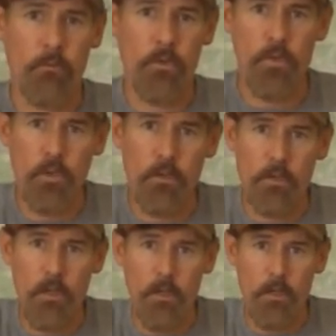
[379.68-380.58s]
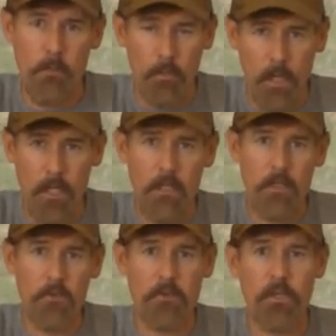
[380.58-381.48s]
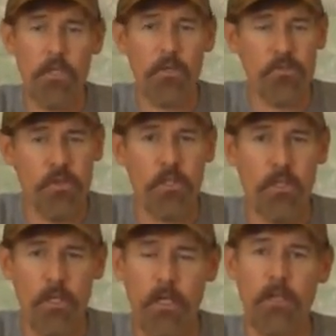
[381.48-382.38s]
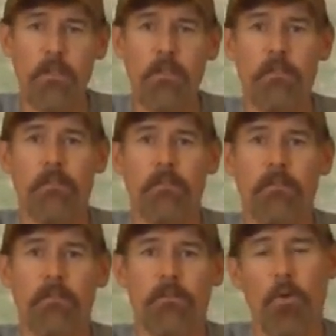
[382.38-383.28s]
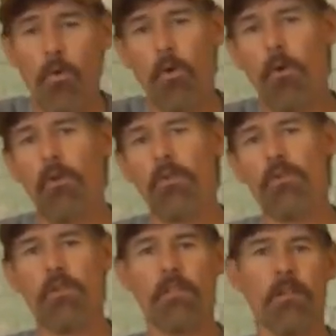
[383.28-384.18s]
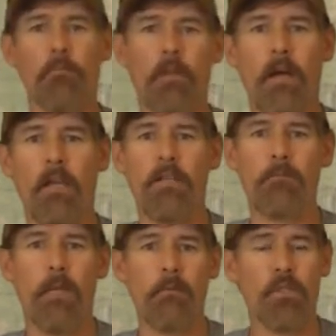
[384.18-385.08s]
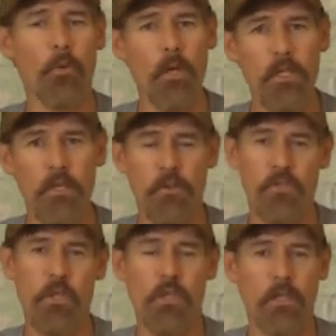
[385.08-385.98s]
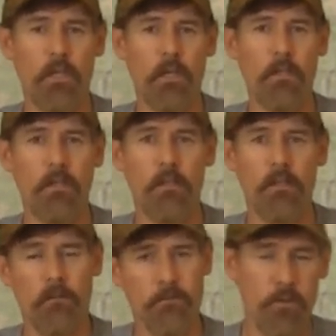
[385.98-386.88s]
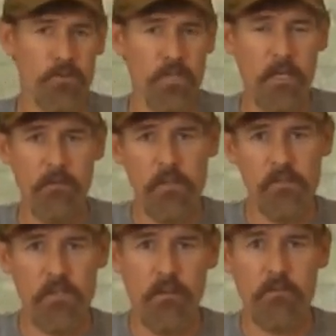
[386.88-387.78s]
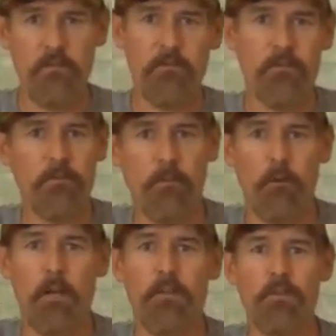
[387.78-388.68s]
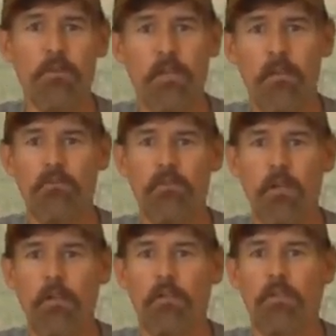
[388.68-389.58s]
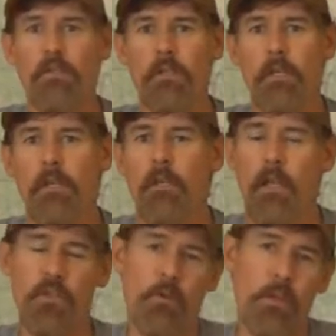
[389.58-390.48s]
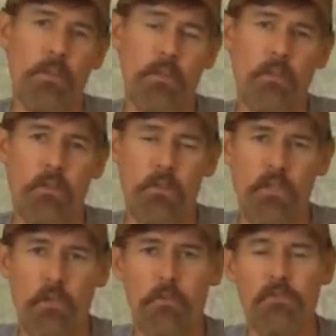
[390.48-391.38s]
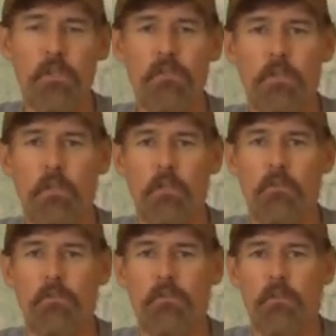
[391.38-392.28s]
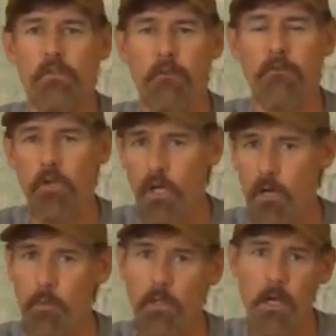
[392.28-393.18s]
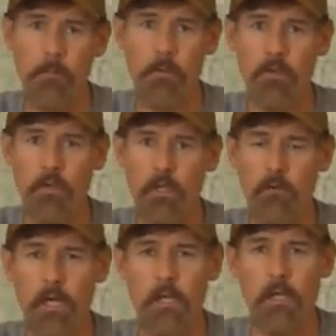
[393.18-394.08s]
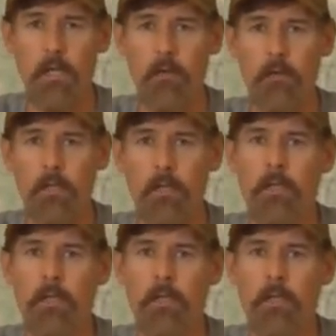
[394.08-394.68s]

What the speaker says: you can apply it in 3 years you can hunt, or you can apply it in maybe 20 years you can hunt for a savings of around $2,000. And so I think that the general season hunt is a phenomenal opportunity right now.